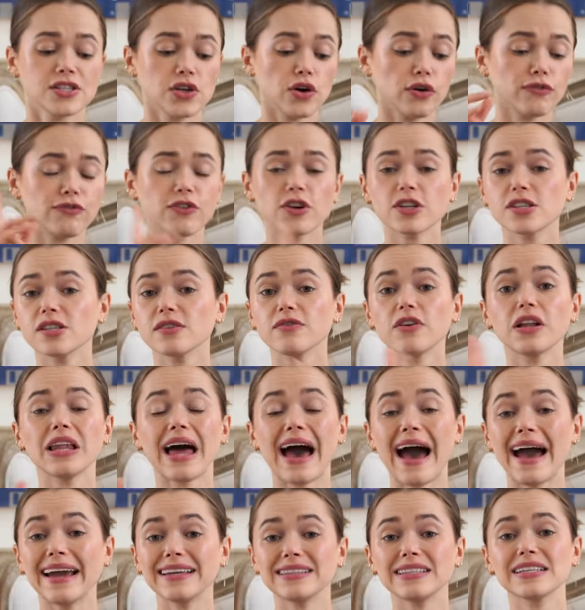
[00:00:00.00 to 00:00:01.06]
So first of all,
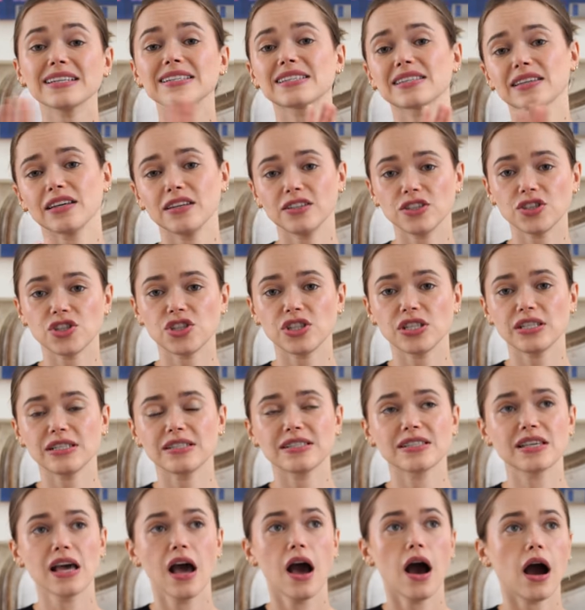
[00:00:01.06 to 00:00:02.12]
I think skinny
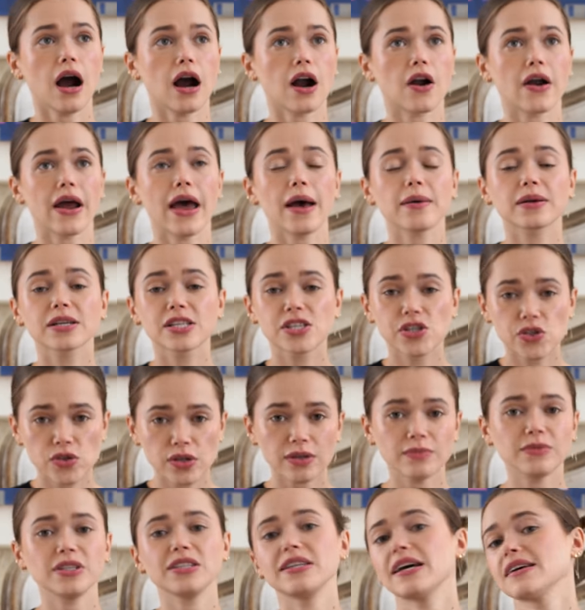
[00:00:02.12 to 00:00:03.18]
jeans are
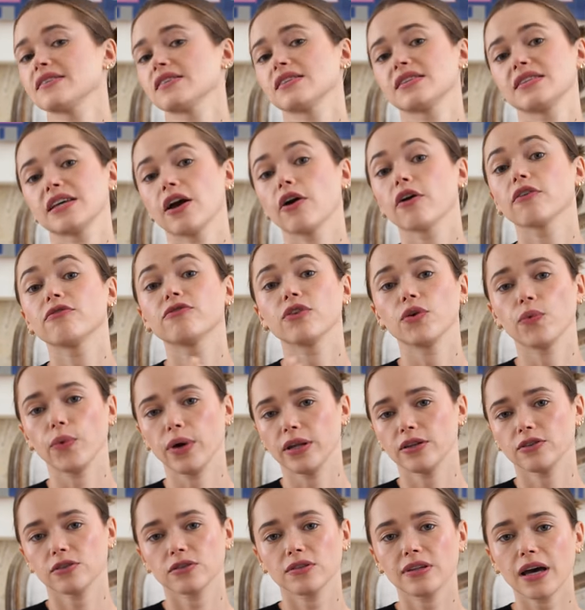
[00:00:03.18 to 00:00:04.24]
extremely necessary for
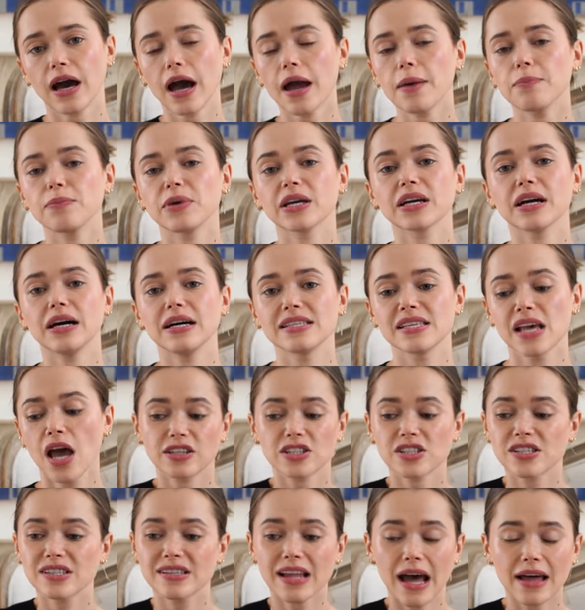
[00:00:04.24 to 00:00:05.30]
wintertime because
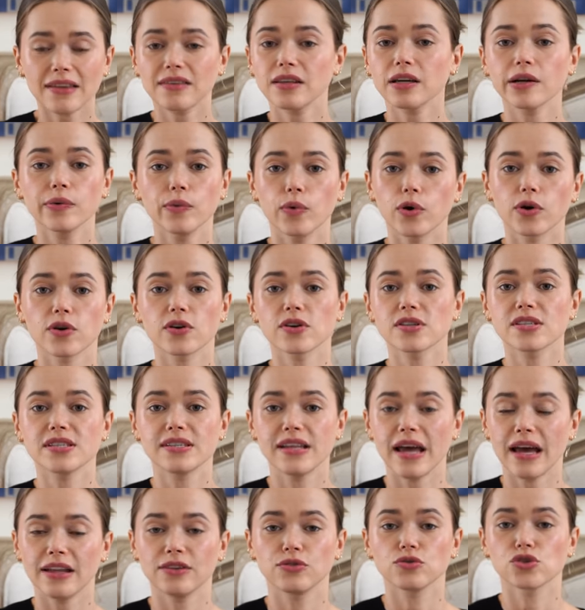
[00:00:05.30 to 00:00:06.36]
there's nothing worse
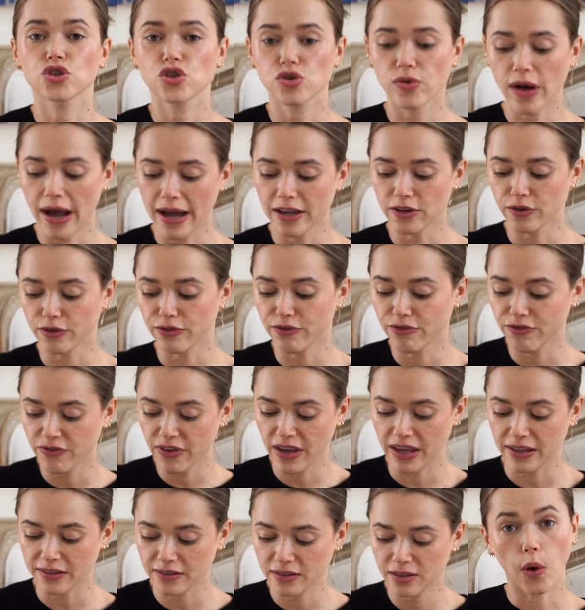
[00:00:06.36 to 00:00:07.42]
than to try to
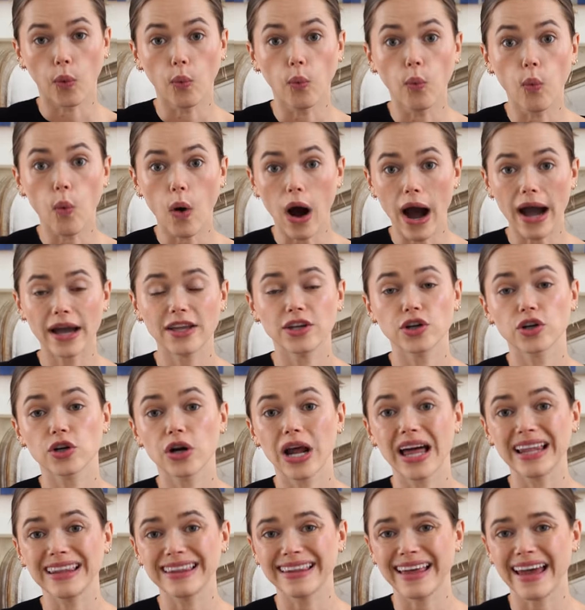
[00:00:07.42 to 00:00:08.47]
fit
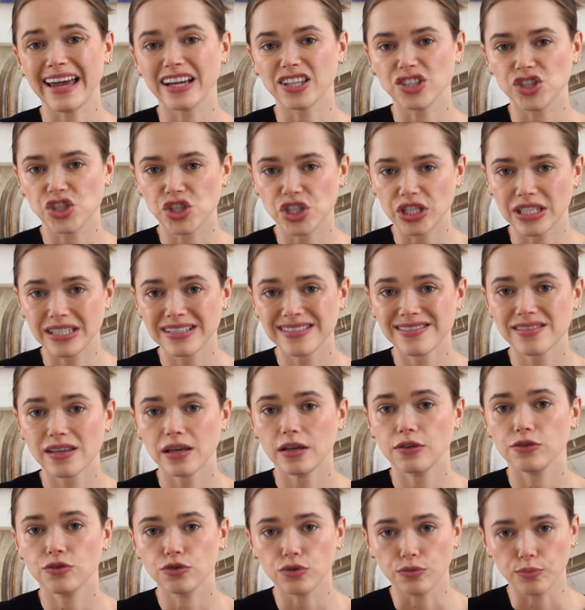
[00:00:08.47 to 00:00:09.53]
wider leg jeans
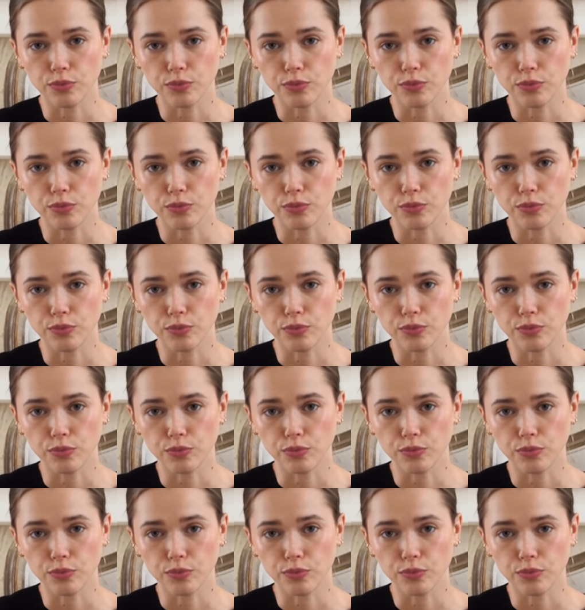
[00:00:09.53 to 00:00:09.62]
into